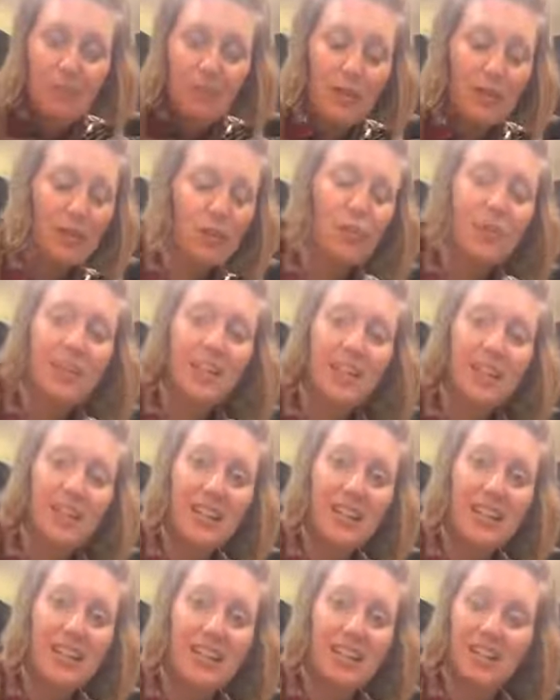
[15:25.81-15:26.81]
you
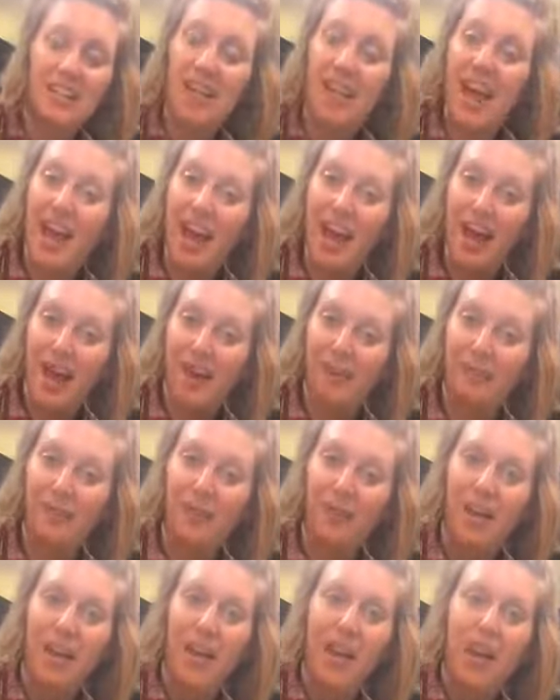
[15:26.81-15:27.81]
need to have
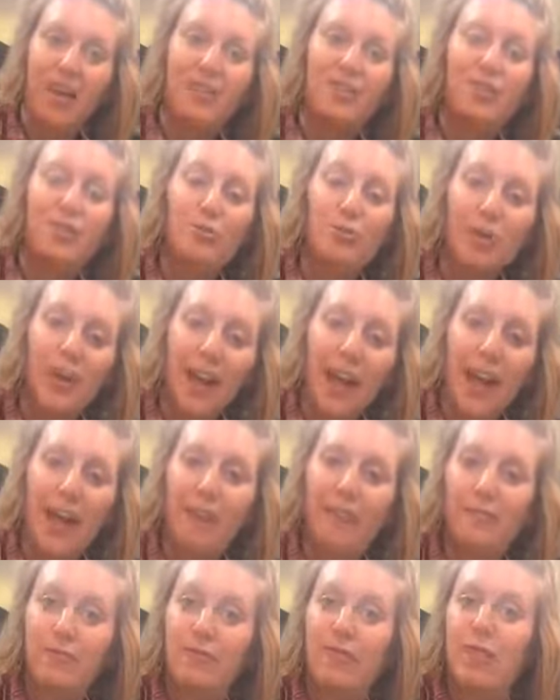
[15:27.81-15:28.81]

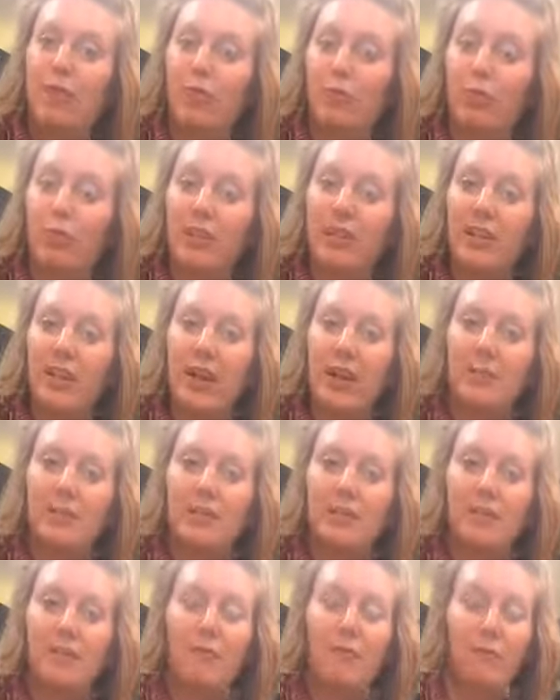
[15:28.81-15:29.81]
2.5 to 3 cups
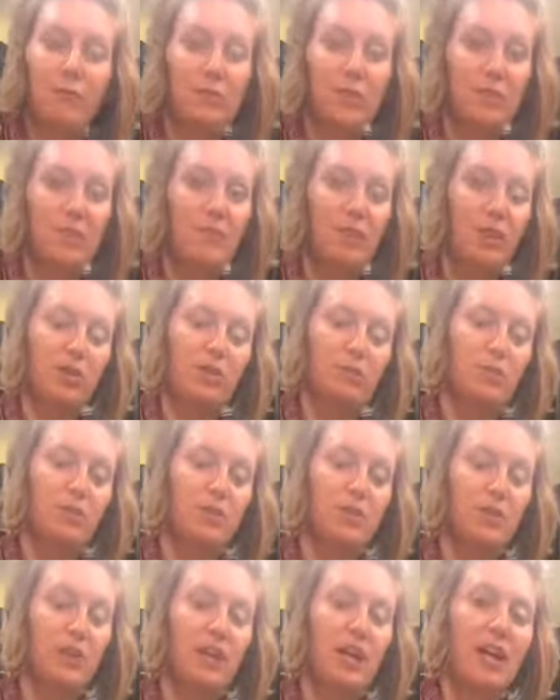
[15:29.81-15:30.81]
of fruits and vegetables
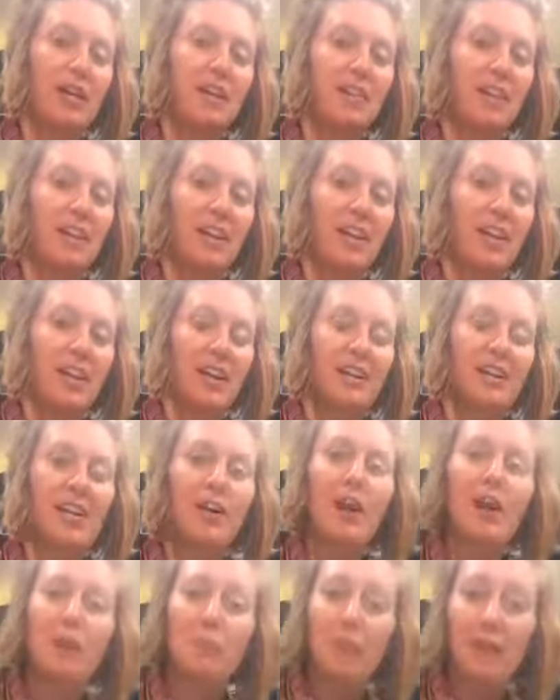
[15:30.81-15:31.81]
every day? Now,
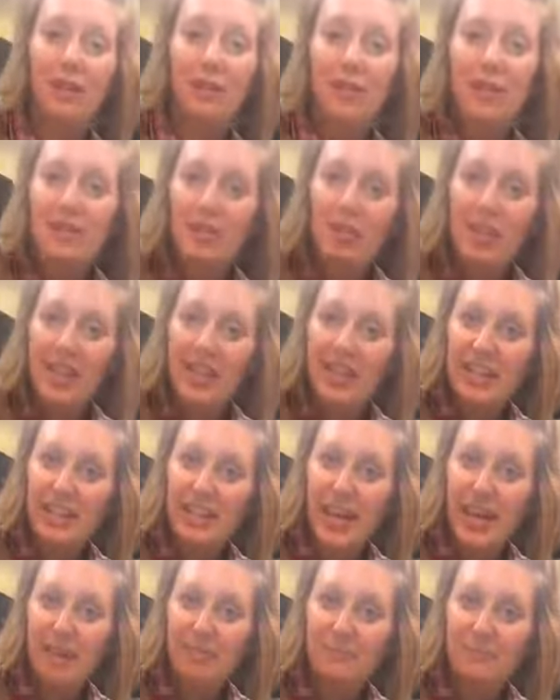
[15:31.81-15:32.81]
how many of us are getting
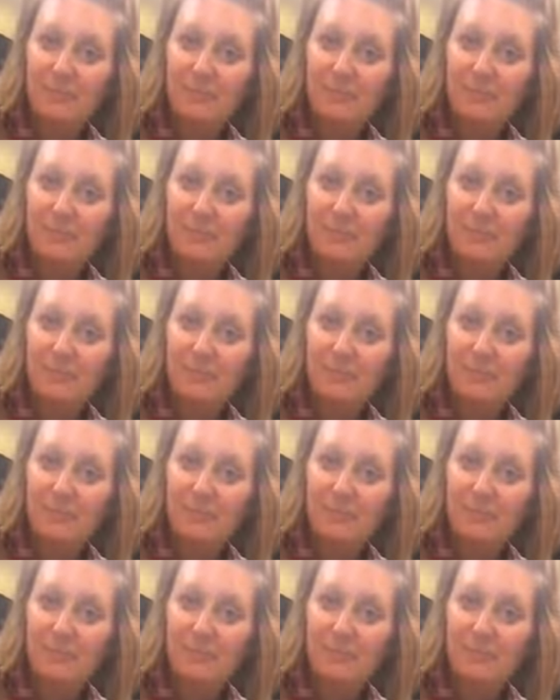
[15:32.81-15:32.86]
that?